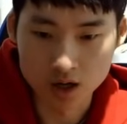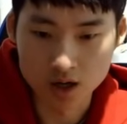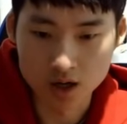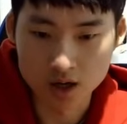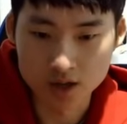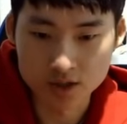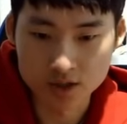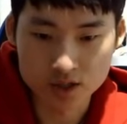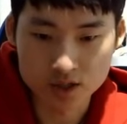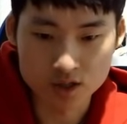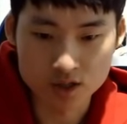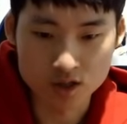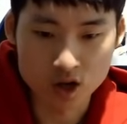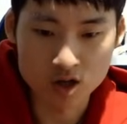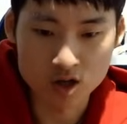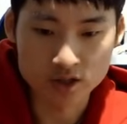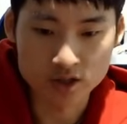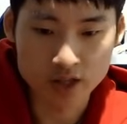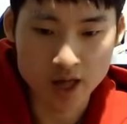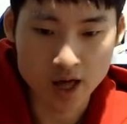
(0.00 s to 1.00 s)
This is
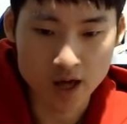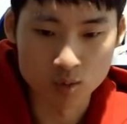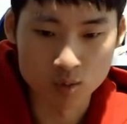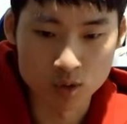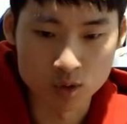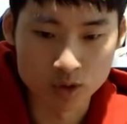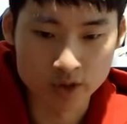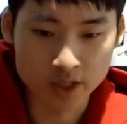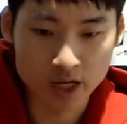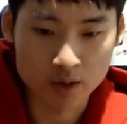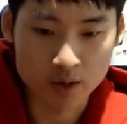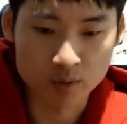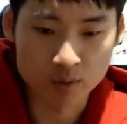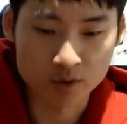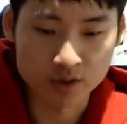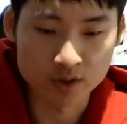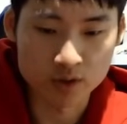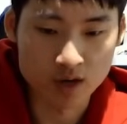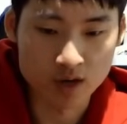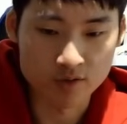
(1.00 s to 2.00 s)
knowledge that will carry with
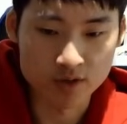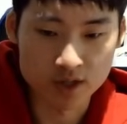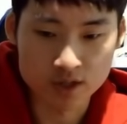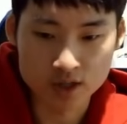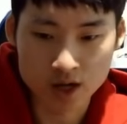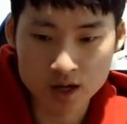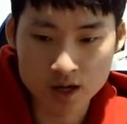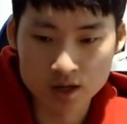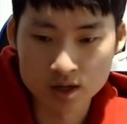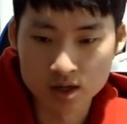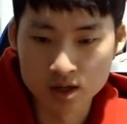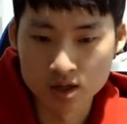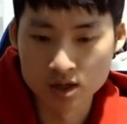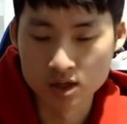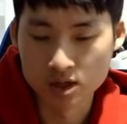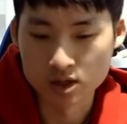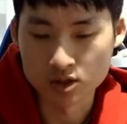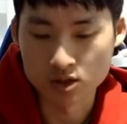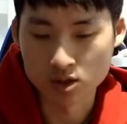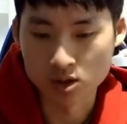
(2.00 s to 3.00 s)
you every set,
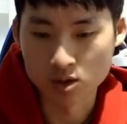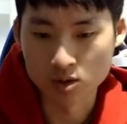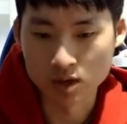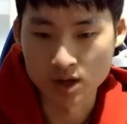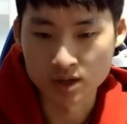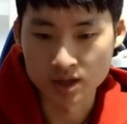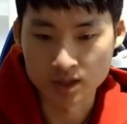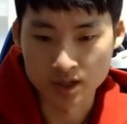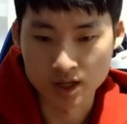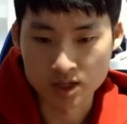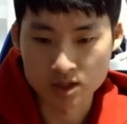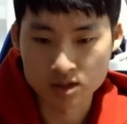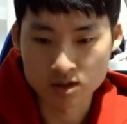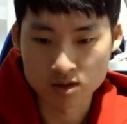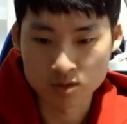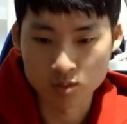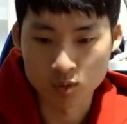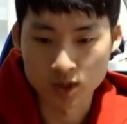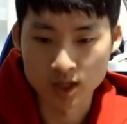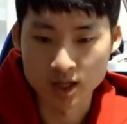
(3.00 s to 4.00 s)
so I think that's
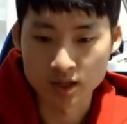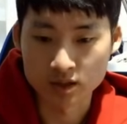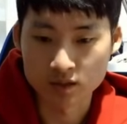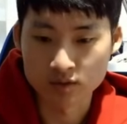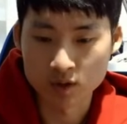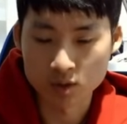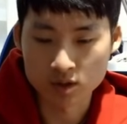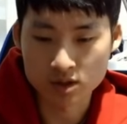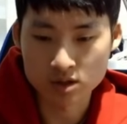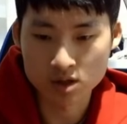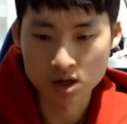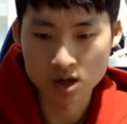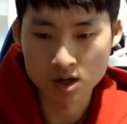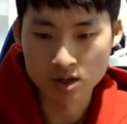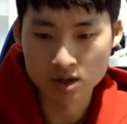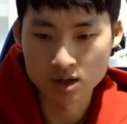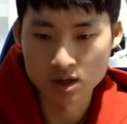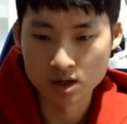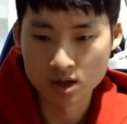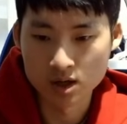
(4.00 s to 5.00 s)
what I like to focus on.
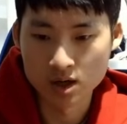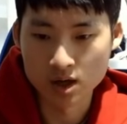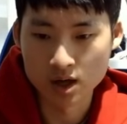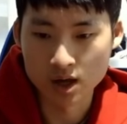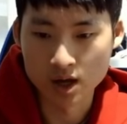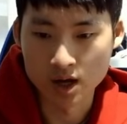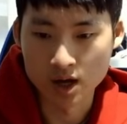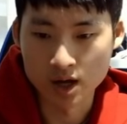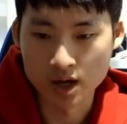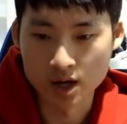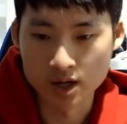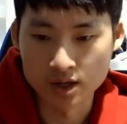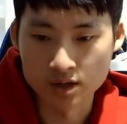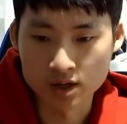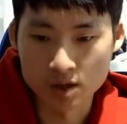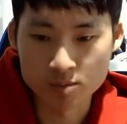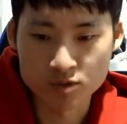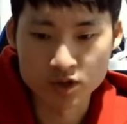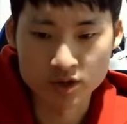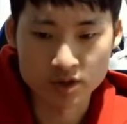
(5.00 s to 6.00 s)
And
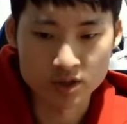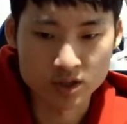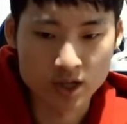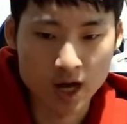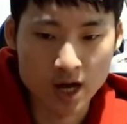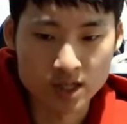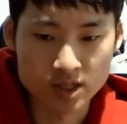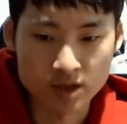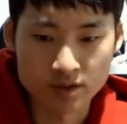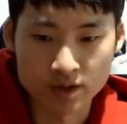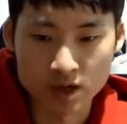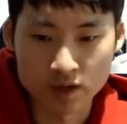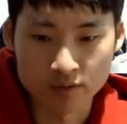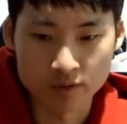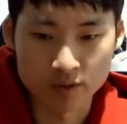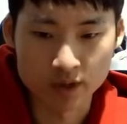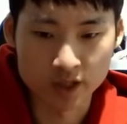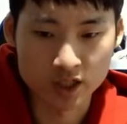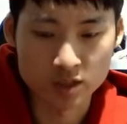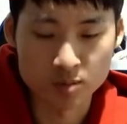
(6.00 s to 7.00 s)
I'm sure there's guides out there for
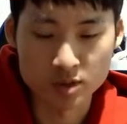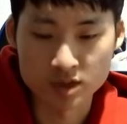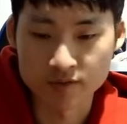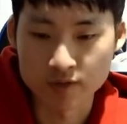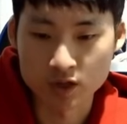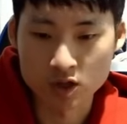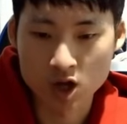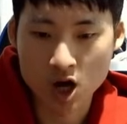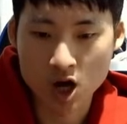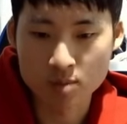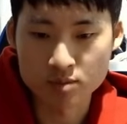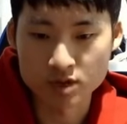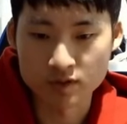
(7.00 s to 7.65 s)
like specific comps.